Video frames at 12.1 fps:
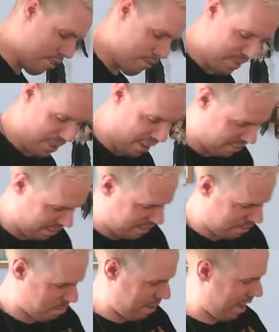just because
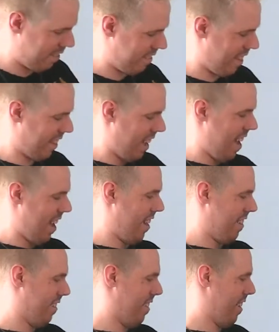it's plastic
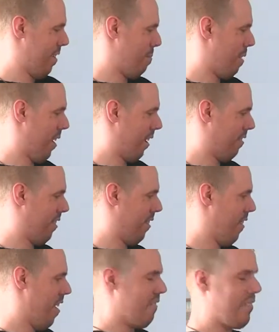and it's in the packaging.
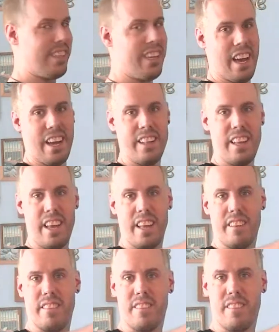But yeah, it
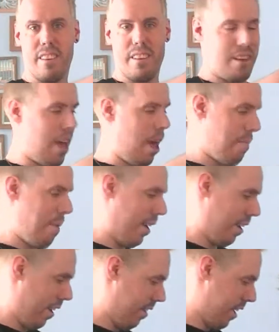is
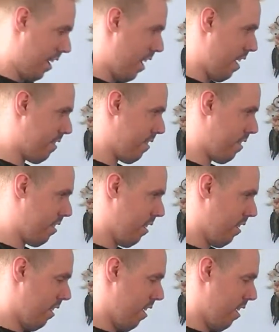immaculate. It is